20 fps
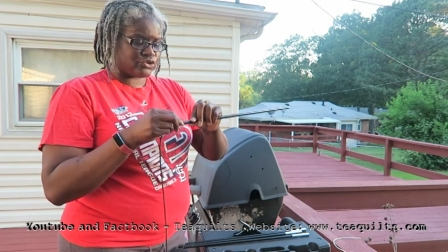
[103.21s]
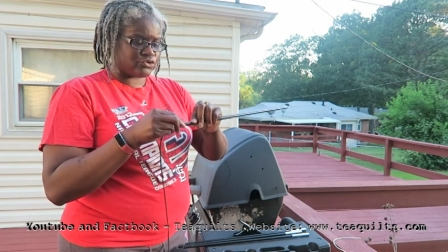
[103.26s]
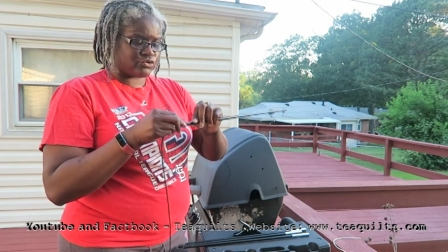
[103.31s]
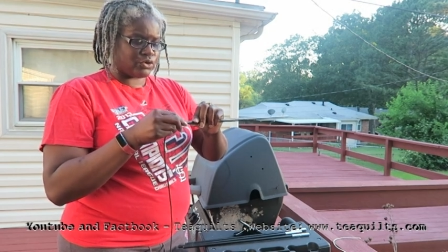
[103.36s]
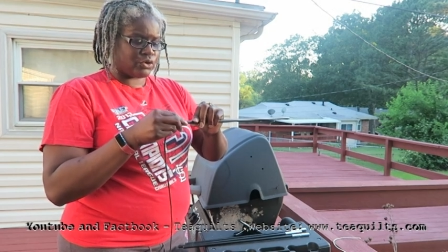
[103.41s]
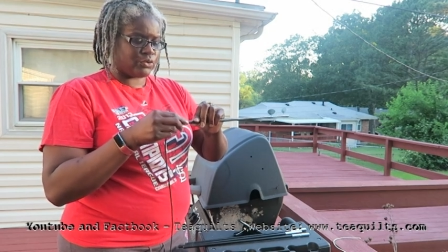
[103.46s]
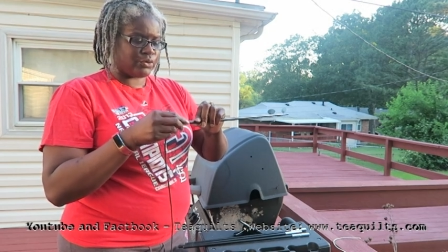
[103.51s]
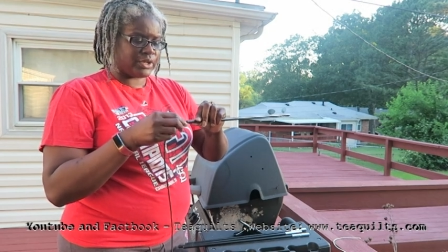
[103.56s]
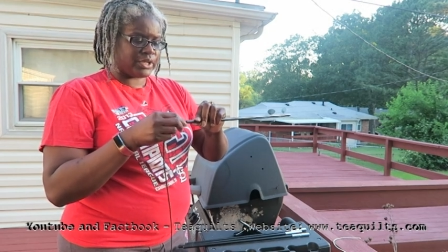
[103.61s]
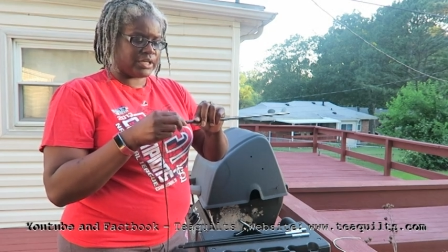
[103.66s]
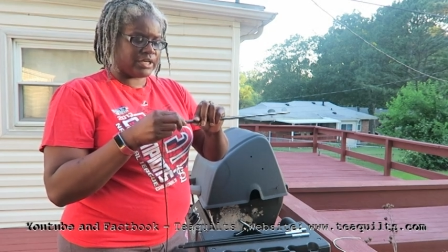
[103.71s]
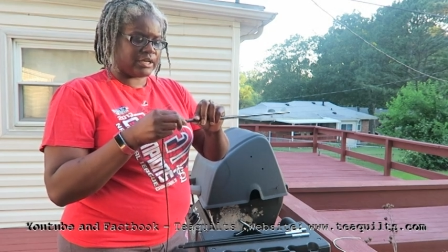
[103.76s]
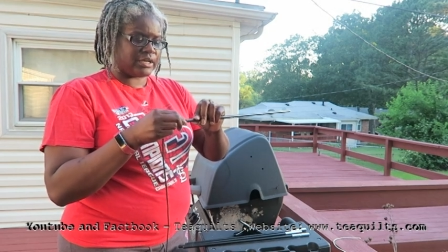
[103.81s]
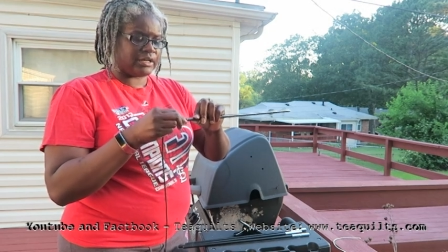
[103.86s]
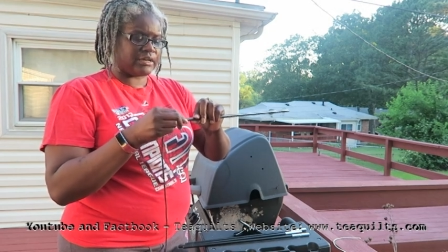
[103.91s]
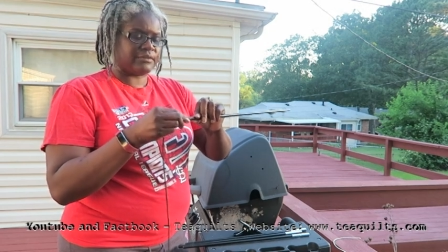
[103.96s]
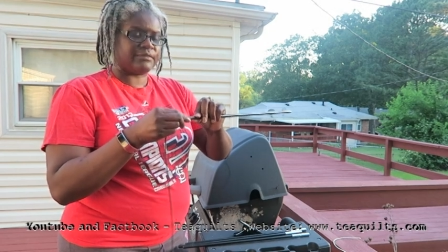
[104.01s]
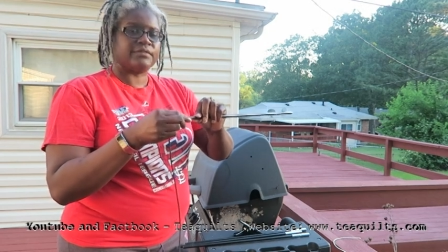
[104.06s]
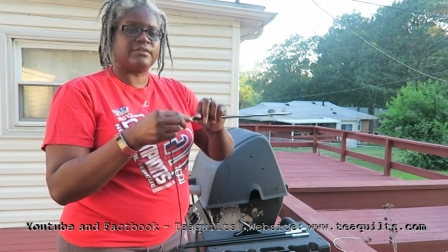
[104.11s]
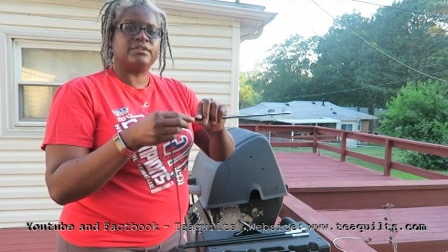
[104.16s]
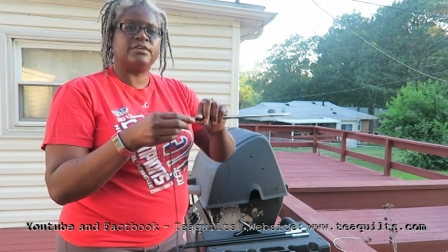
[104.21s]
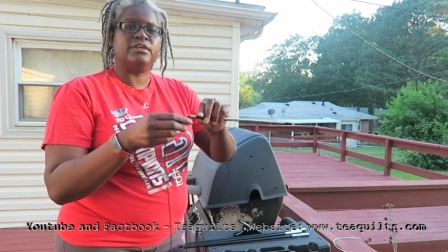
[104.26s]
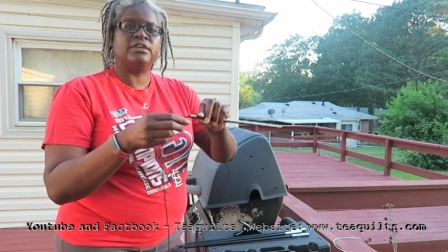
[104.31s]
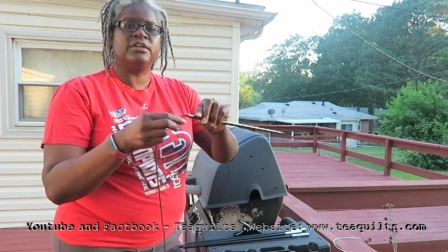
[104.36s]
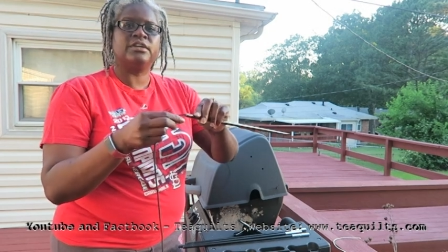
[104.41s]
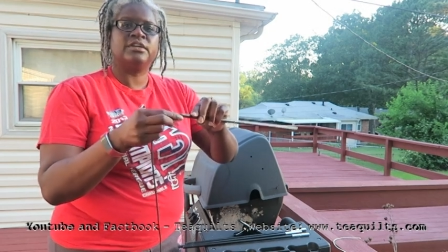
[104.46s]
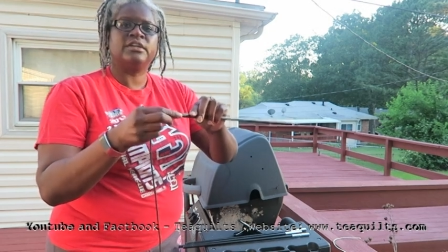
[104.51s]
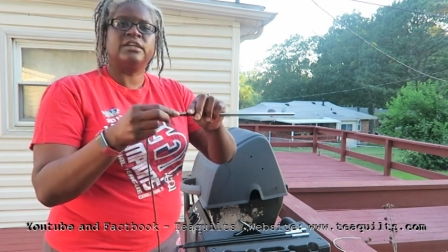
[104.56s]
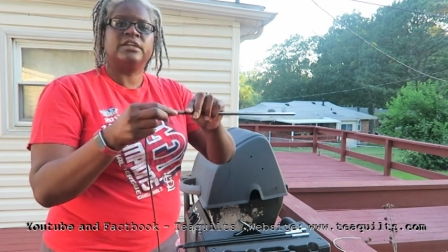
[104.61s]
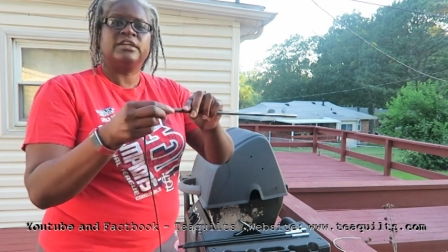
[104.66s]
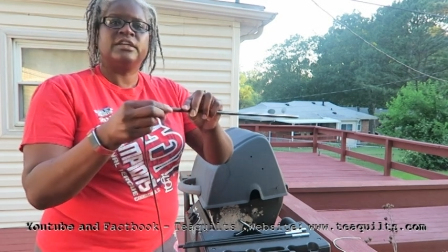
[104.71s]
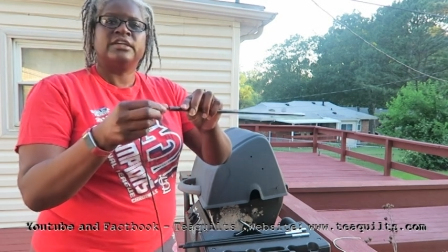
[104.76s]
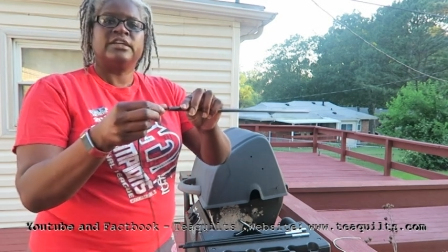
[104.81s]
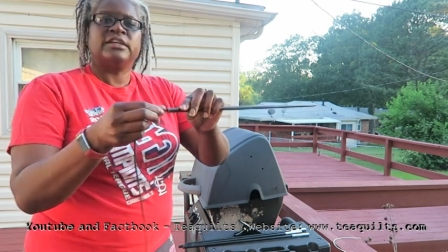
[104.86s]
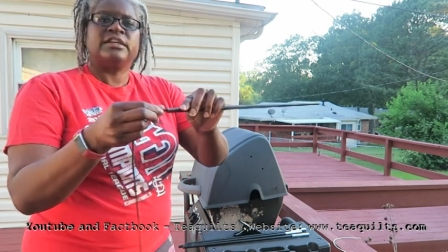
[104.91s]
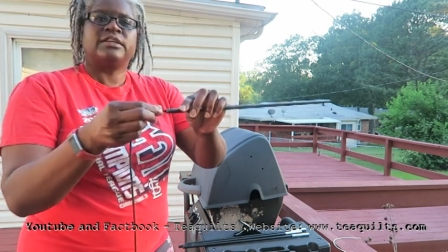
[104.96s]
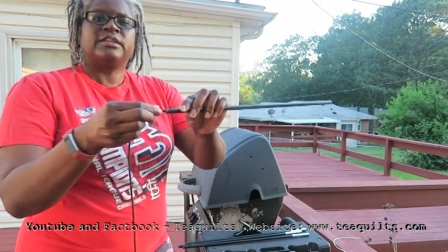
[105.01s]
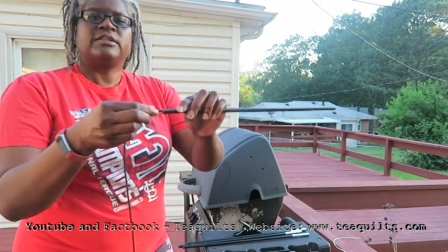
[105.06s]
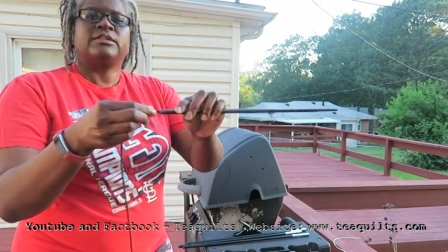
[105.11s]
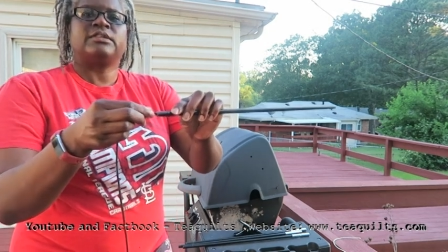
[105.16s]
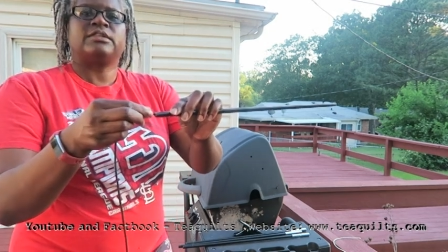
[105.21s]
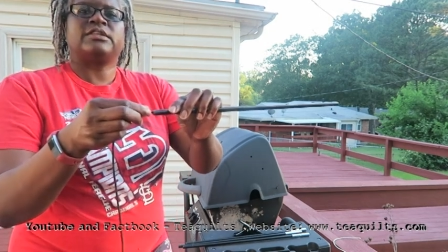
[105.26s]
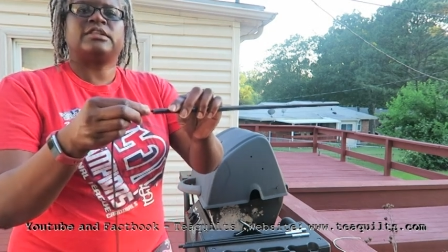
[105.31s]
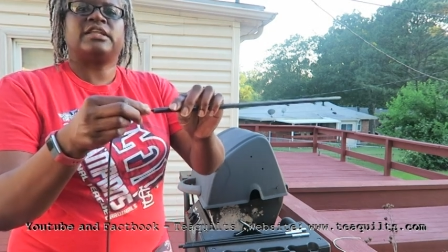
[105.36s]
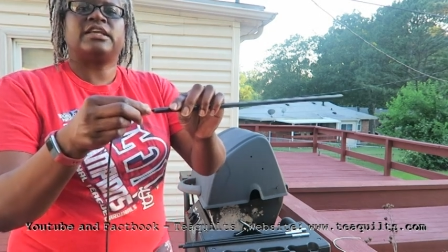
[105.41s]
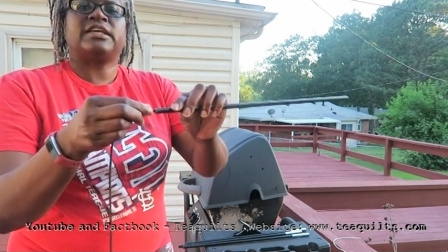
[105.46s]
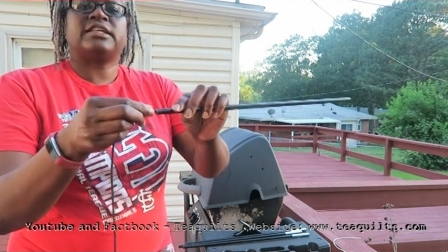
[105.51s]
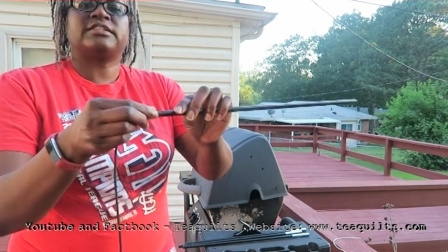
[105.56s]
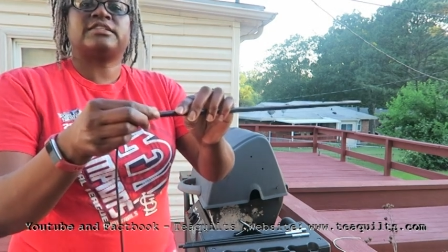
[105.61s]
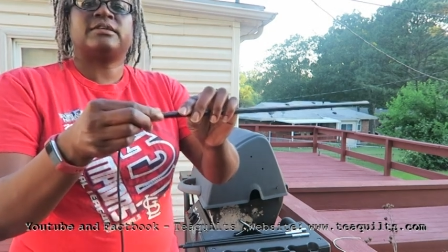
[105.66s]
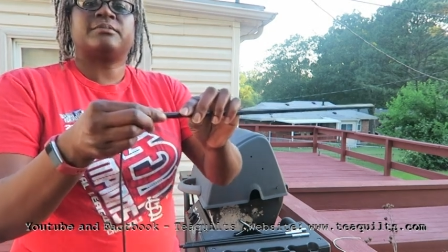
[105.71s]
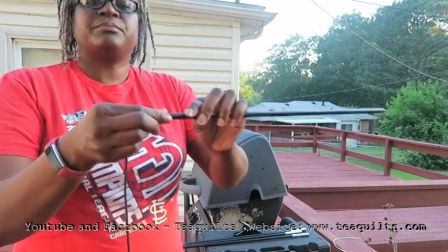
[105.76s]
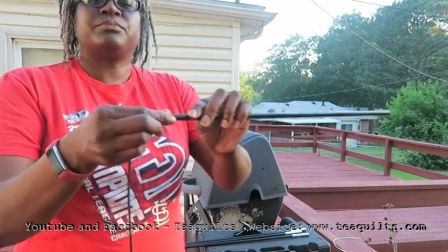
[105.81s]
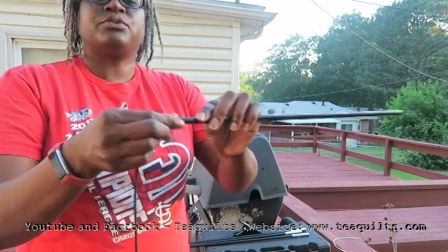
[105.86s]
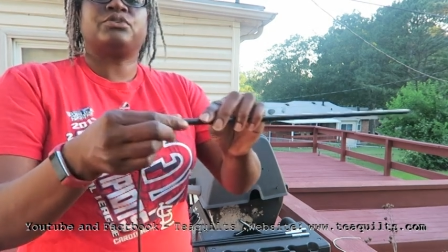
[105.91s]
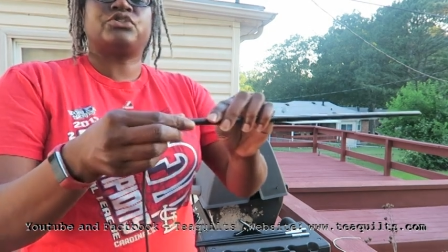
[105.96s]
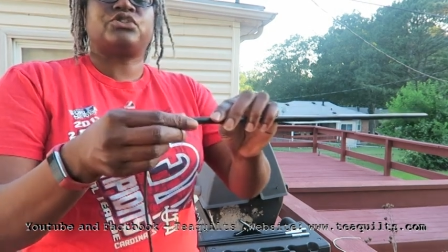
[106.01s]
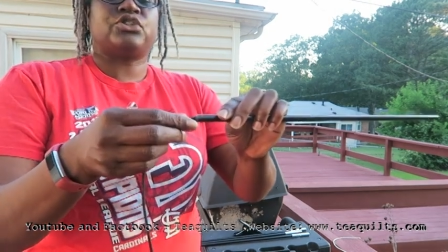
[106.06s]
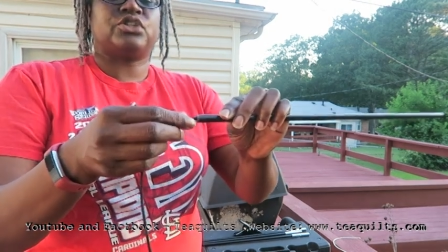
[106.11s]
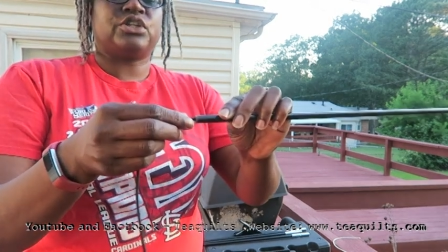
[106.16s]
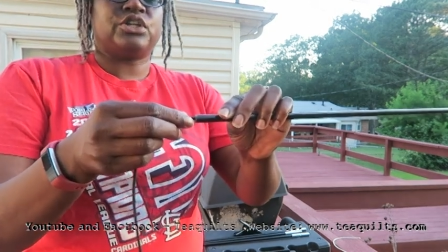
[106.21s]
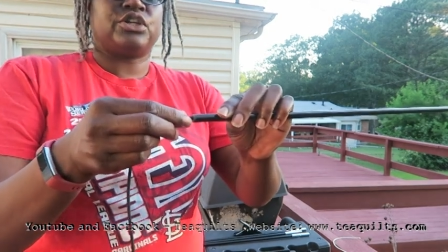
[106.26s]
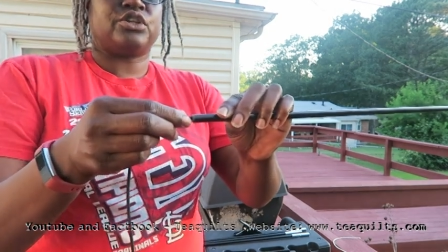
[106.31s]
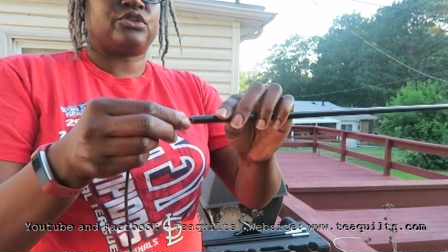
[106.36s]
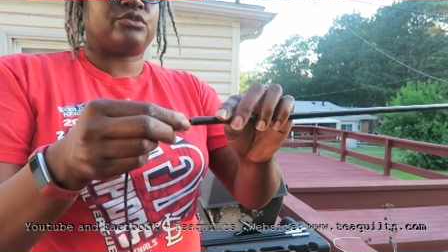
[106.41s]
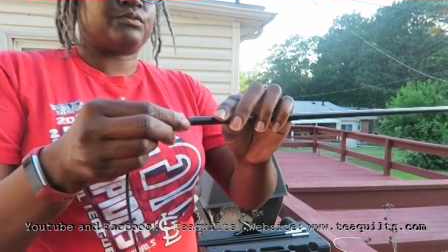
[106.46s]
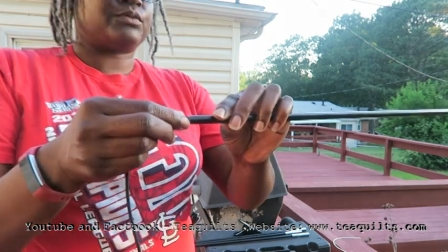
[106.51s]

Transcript: strong enough as I'm pushing it